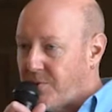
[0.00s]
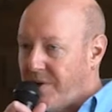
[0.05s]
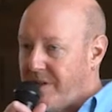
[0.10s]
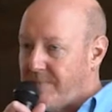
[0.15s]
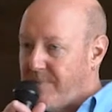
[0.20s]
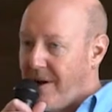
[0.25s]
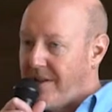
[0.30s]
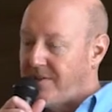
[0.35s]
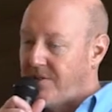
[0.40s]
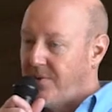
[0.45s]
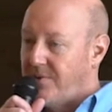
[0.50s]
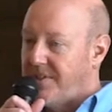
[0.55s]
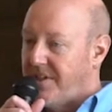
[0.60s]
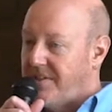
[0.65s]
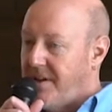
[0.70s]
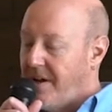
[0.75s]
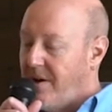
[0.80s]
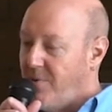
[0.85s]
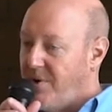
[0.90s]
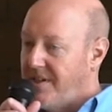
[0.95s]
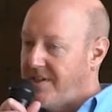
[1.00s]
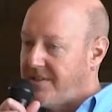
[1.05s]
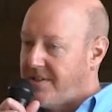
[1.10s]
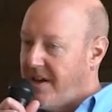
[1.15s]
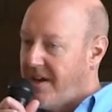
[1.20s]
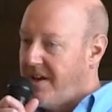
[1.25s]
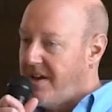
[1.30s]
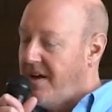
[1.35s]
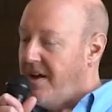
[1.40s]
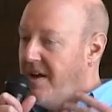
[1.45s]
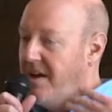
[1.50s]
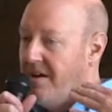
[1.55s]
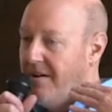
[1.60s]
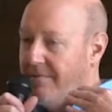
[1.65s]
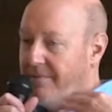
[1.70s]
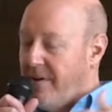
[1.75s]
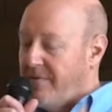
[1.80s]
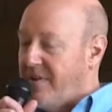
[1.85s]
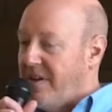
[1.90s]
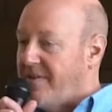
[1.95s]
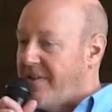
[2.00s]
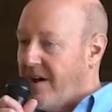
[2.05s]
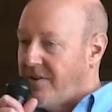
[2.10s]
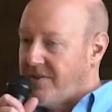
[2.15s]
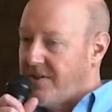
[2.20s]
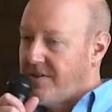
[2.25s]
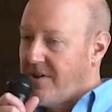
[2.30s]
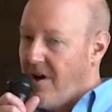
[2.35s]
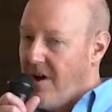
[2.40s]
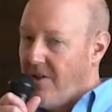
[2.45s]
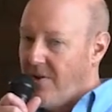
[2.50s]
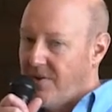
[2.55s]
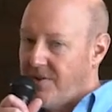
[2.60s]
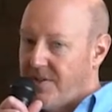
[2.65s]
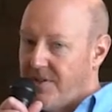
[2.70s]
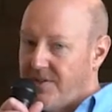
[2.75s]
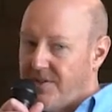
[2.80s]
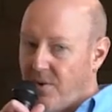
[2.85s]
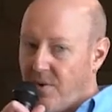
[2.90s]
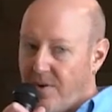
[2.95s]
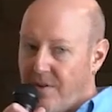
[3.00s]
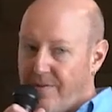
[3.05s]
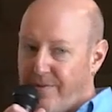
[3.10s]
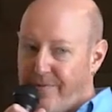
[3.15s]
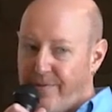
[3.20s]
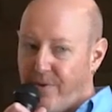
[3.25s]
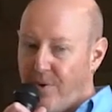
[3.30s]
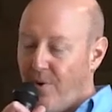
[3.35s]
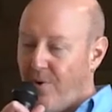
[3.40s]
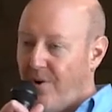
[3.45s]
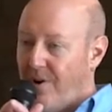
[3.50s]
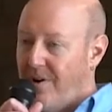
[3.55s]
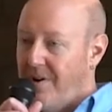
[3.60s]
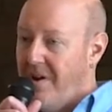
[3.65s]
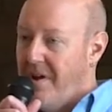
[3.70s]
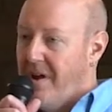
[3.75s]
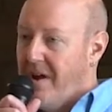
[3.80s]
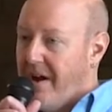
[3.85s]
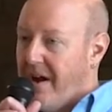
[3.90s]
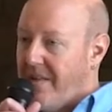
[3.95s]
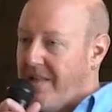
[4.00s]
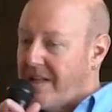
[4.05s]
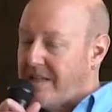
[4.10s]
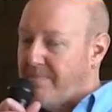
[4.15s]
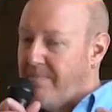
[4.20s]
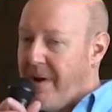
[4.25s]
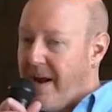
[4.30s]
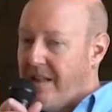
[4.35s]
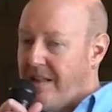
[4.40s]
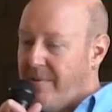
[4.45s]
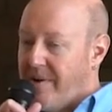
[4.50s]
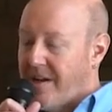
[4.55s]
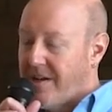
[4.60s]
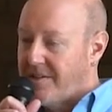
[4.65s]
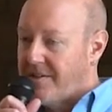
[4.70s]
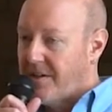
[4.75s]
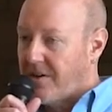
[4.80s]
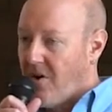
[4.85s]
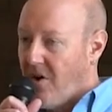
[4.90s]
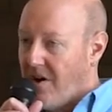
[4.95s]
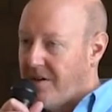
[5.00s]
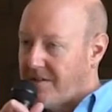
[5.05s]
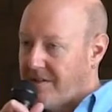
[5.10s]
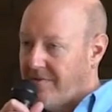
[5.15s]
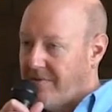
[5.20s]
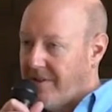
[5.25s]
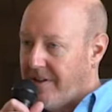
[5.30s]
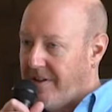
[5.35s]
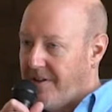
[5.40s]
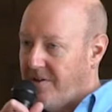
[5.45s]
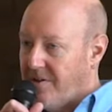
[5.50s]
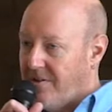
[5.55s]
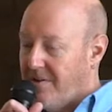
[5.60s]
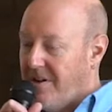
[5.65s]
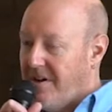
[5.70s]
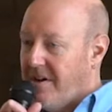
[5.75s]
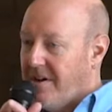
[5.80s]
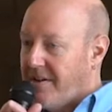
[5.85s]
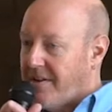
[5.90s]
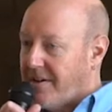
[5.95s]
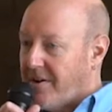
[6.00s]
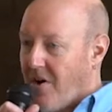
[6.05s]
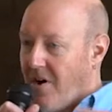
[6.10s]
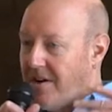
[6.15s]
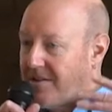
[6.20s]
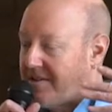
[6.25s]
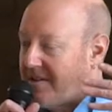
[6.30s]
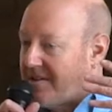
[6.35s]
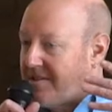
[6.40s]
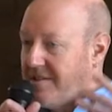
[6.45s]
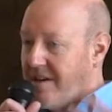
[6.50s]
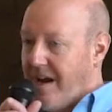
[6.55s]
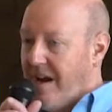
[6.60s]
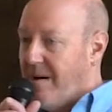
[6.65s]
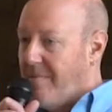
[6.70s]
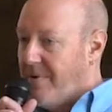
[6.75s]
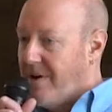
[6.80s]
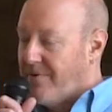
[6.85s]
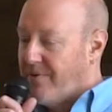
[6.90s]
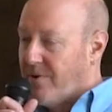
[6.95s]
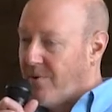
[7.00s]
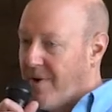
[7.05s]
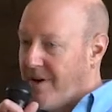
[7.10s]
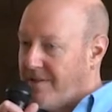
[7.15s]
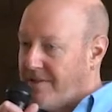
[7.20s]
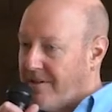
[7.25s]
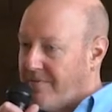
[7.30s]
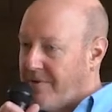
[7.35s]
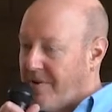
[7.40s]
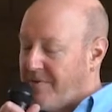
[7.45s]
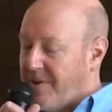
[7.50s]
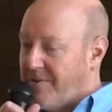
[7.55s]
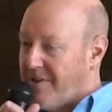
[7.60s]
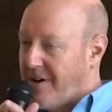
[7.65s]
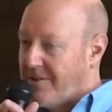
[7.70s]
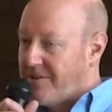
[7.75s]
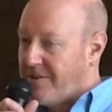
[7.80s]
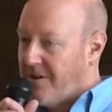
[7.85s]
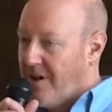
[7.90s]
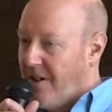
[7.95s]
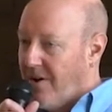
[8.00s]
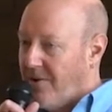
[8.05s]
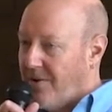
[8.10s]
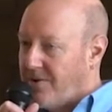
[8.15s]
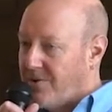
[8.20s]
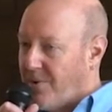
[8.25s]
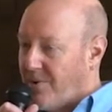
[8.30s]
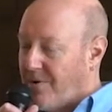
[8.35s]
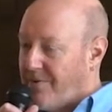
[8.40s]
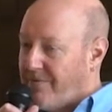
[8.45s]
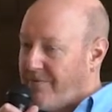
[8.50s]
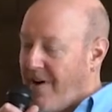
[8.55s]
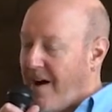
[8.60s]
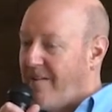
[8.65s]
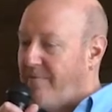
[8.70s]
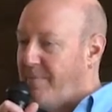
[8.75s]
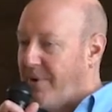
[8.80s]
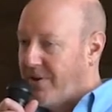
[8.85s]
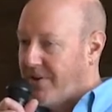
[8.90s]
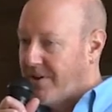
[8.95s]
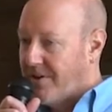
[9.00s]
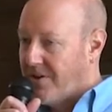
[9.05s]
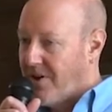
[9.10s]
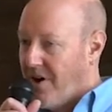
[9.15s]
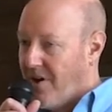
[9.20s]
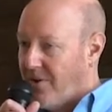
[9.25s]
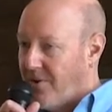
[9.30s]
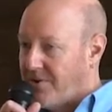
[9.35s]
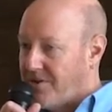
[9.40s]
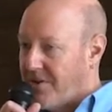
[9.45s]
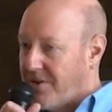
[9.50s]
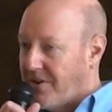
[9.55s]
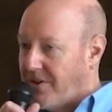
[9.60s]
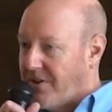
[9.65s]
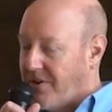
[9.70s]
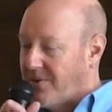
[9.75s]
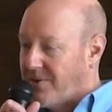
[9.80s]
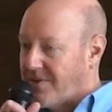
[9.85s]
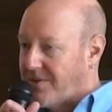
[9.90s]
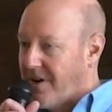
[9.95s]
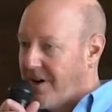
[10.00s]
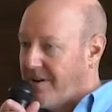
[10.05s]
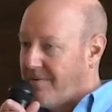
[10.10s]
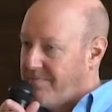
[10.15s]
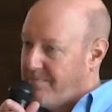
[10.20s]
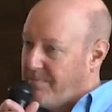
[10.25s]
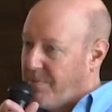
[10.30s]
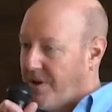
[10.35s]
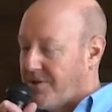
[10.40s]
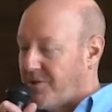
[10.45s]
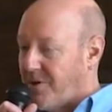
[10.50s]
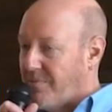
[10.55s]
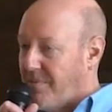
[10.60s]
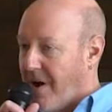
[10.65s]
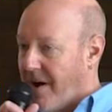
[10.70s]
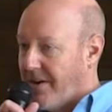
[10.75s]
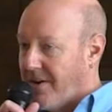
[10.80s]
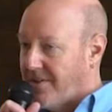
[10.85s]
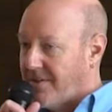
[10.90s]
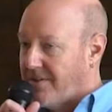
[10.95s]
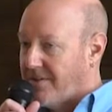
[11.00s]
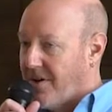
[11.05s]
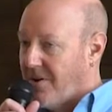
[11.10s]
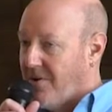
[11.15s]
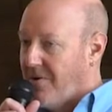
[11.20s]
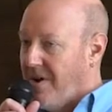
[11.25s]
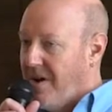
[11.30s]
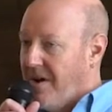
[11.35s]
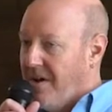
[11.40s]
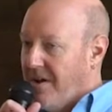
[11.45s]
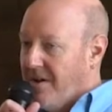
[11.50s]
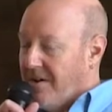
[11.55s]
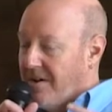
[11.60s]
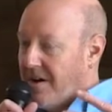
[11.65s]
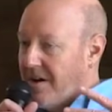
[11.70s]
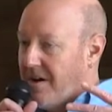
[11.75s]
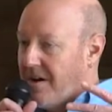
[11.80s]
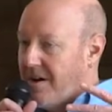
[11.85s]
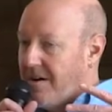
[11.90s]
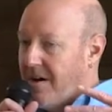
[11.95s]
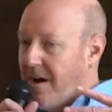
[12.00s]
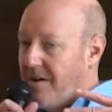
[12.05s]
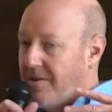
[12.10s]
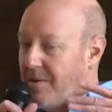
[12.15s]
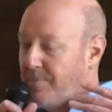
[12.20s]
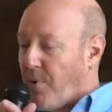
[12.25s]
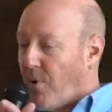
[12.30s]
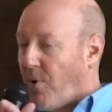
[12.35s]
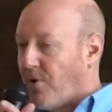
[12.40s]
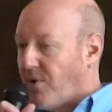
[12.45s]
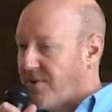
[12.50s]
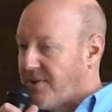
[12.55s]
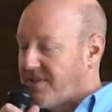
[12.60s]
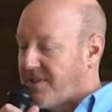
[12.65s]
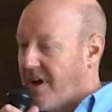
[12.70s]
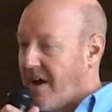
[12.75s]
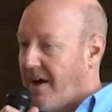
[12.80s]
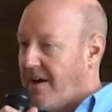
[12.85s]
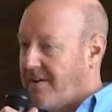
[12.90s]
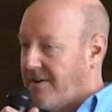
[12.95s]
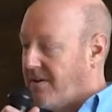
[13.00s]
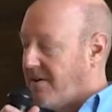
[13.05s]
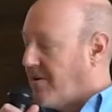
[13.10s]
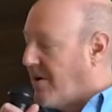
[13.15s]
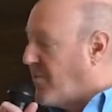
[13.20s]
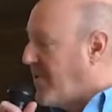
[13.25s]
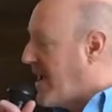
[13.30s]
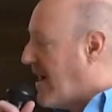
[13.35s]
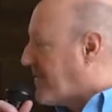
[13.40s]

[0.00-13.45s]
sweet spot? So today we say $50,000 is sort of the floor, and that's mainly because the cost of legal. It costs the same if you're raising $50,000 or $5 million on the legal side, plus or minus. So uh, on the portal side, uh, we